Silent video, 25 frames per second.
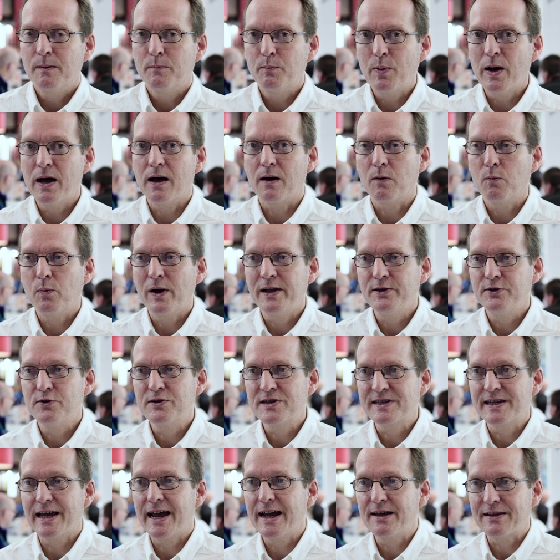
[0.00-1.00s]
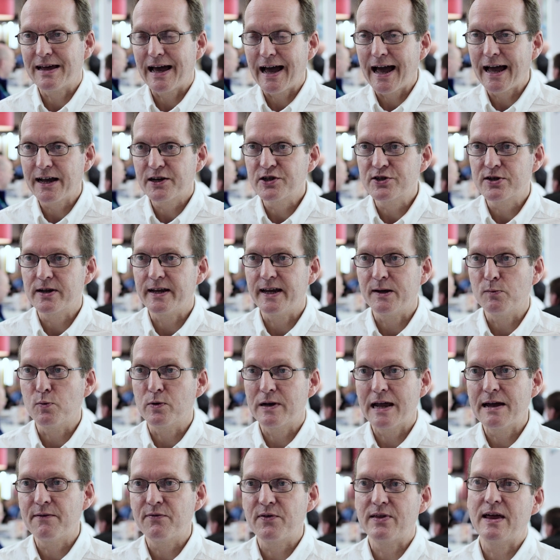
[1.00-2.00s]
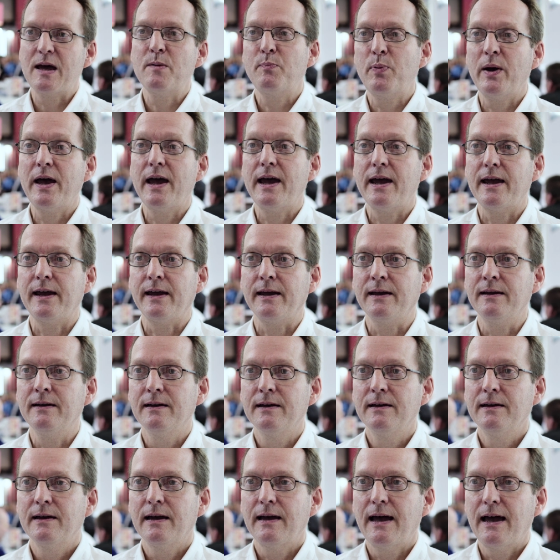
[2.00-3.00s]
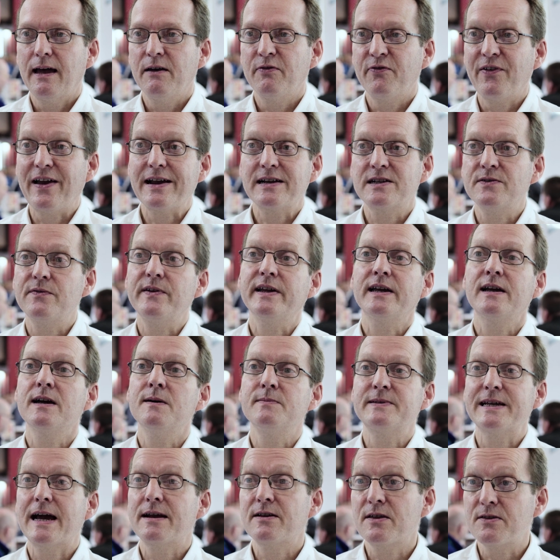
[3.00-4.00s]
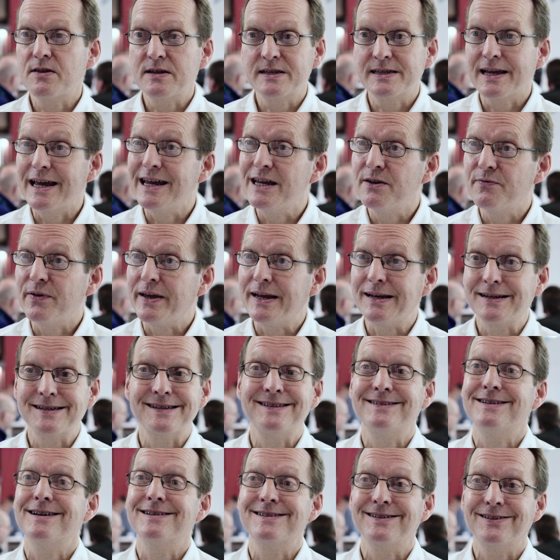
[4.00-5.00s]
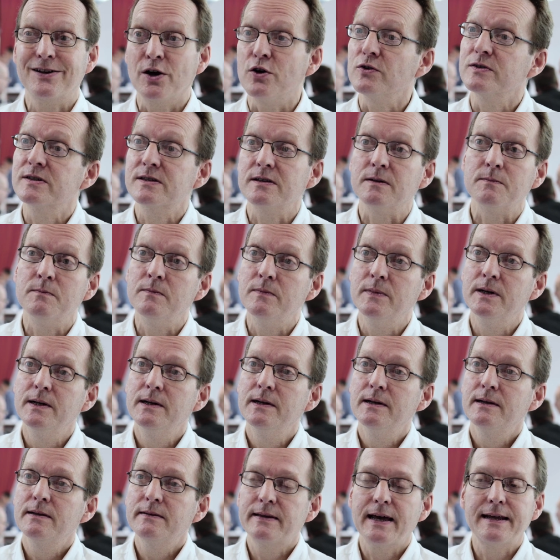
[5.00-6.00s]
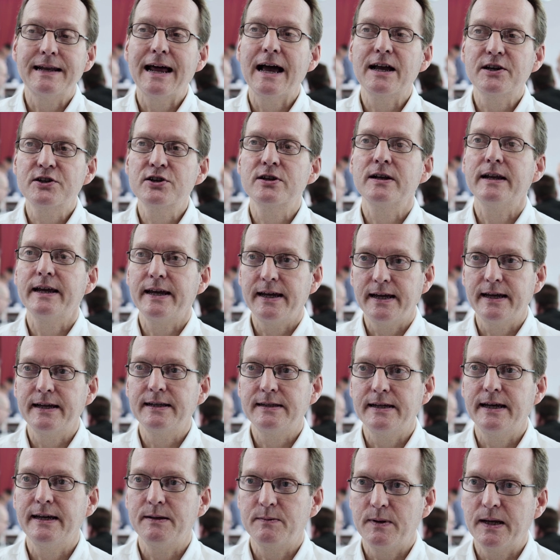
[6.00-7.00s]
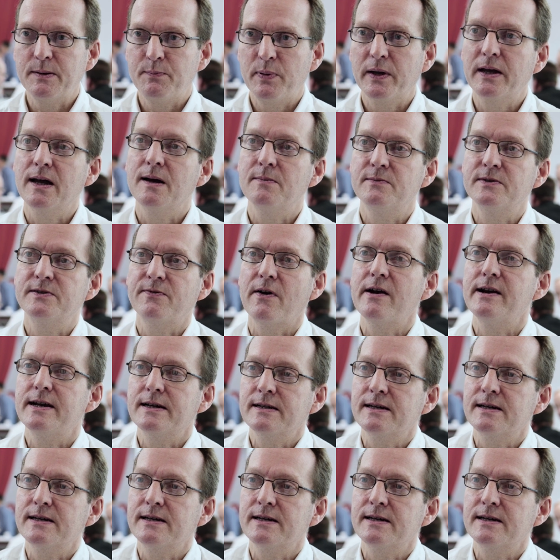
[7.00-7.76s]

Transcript: But when you say that actually whatever they're paying effectively comes out of the savings and doesn't cost them, then actually it, it, it becomes very